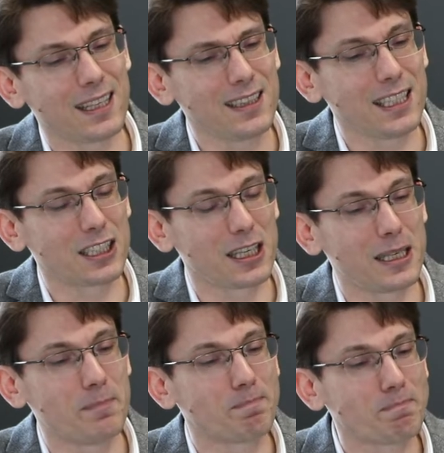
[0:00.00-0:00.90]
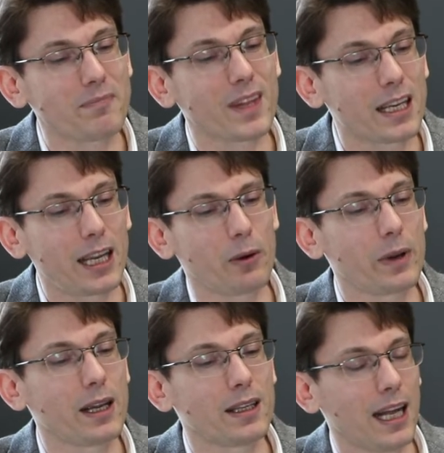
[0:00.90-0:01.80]
not necessarily
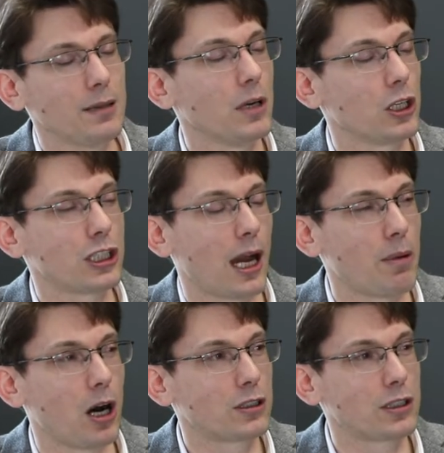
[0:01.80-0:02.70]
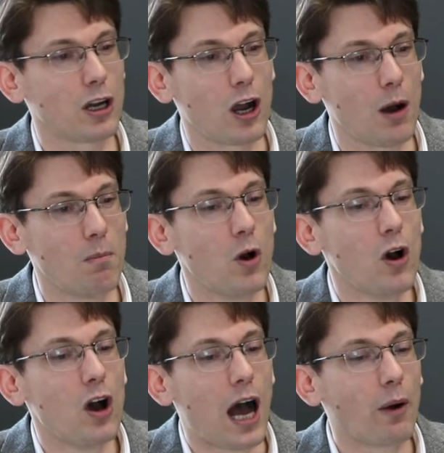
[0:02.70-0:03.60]
caring that much about
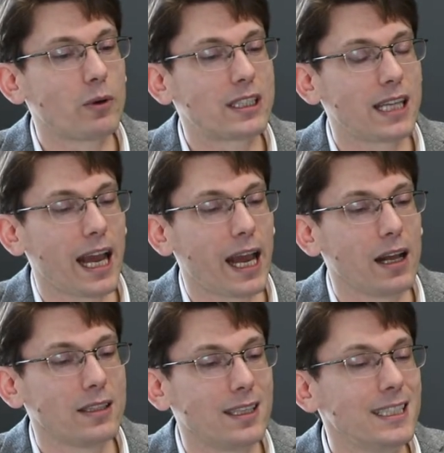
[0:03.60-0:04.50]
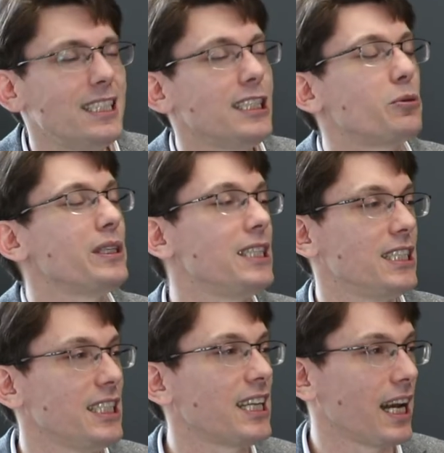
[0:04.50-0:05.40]
I would say the nitty gritty
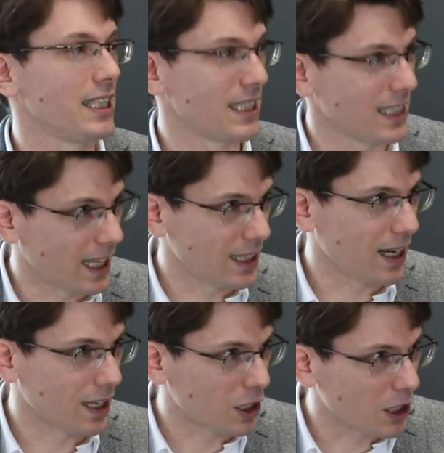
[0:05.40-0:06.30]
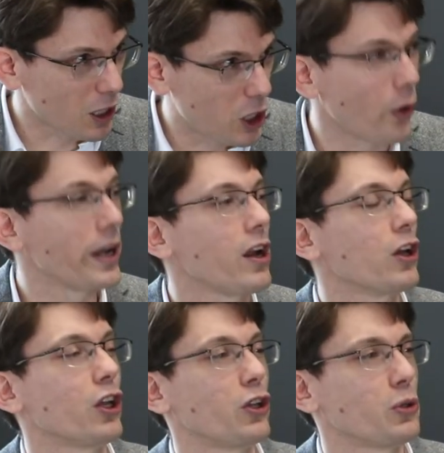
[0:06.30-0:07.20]
details that are going
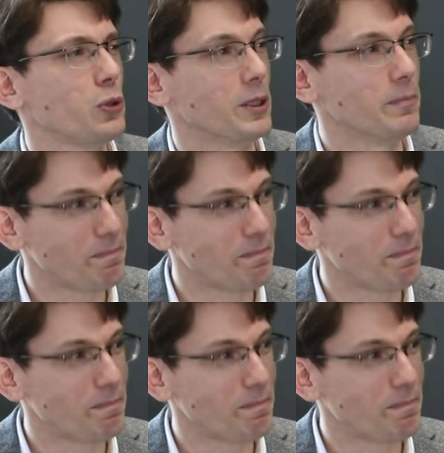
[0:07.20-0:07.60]
under the hood.